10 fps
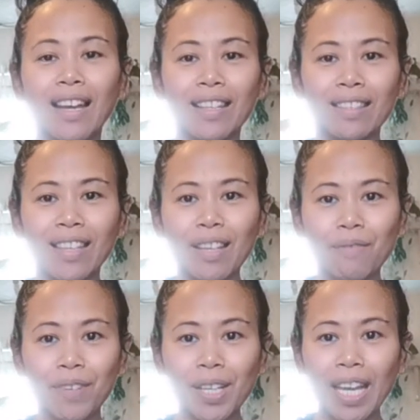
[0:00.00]
I think a
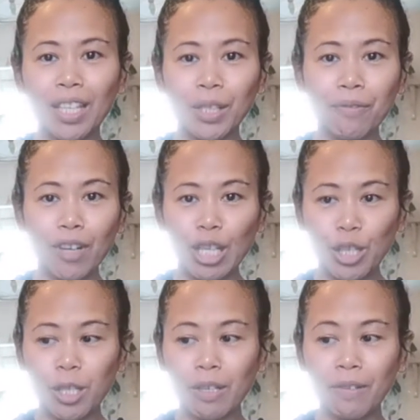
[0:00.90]
variegated version